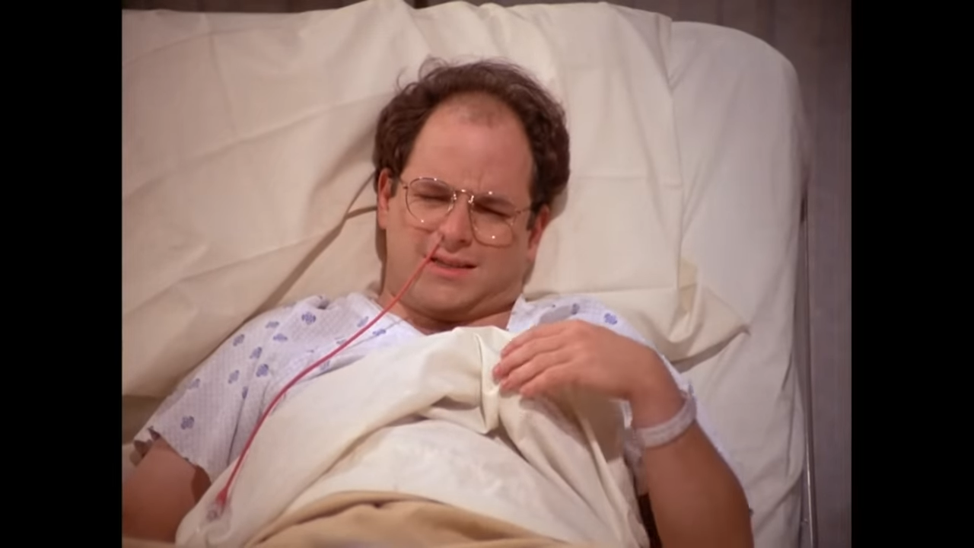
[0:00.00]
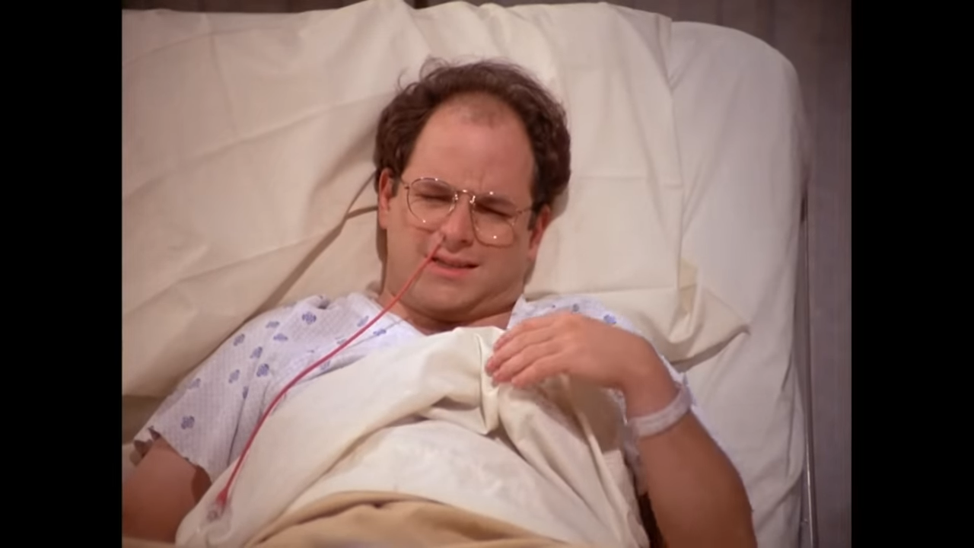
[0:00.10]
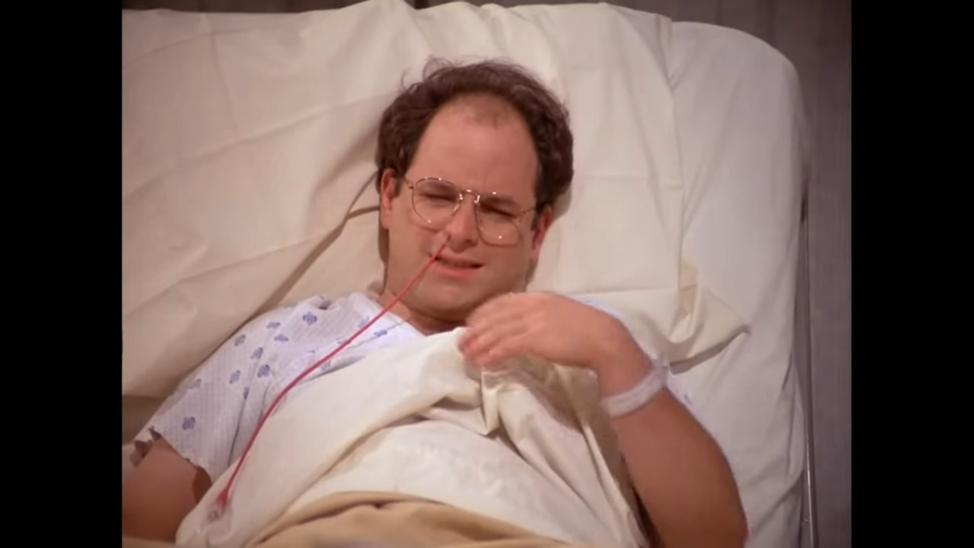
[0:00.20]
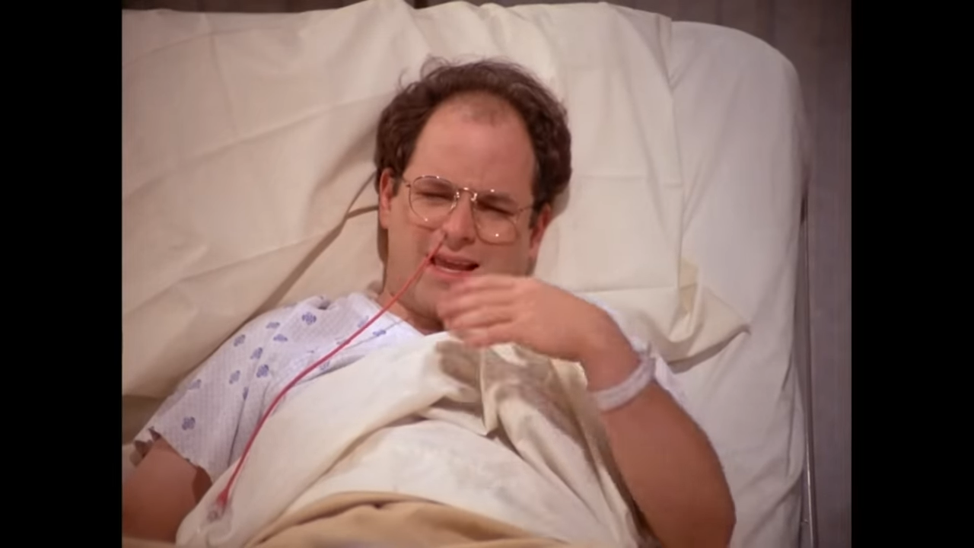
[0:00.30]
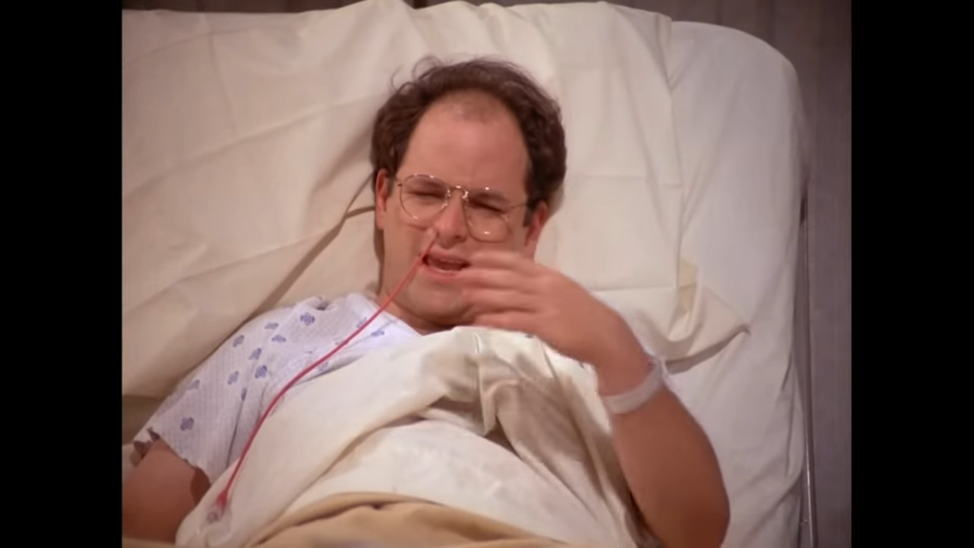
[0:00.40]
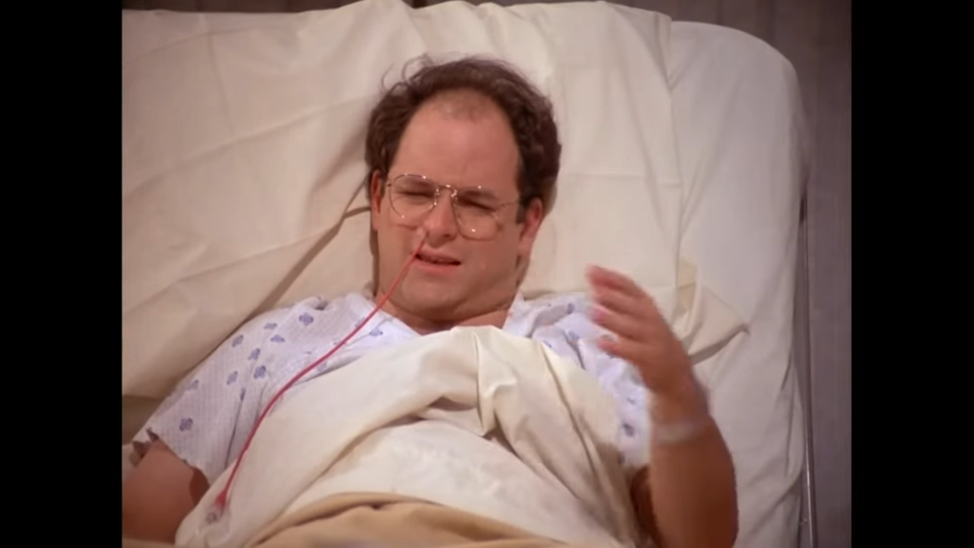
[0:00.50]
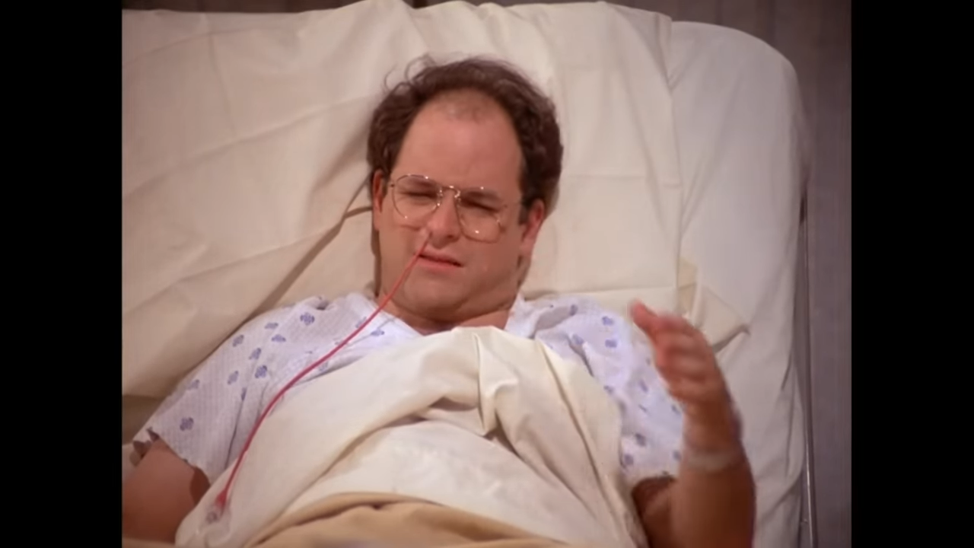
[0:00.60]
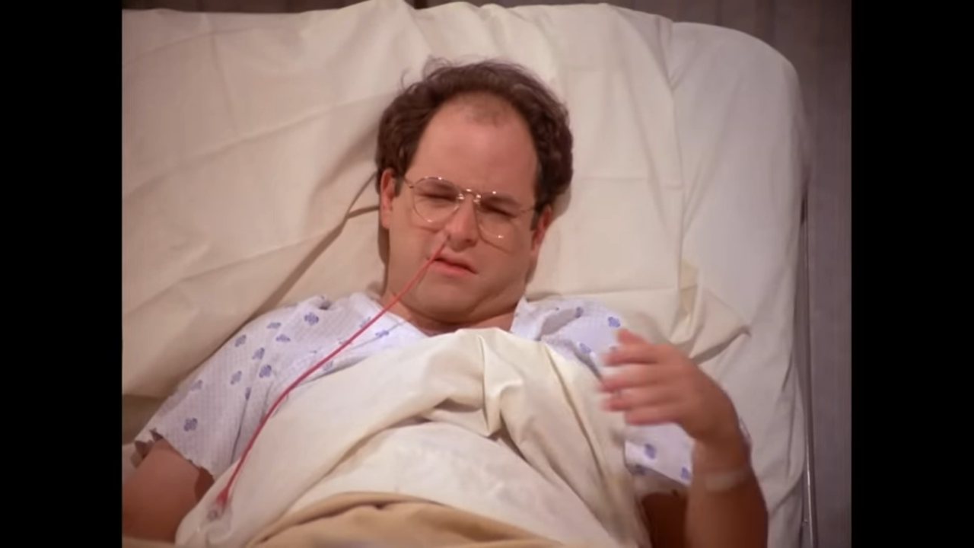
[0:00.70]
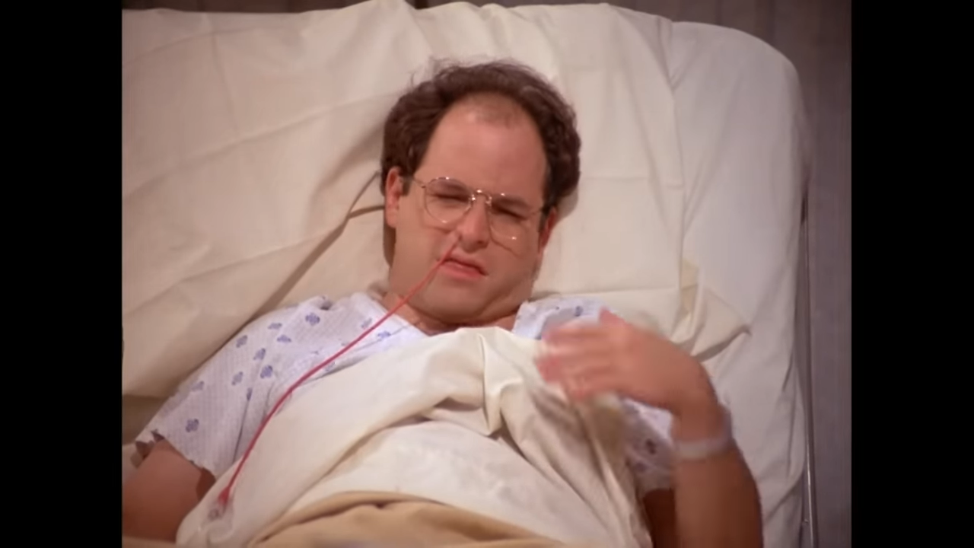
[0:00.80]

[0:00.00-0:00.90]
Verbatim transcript: Zen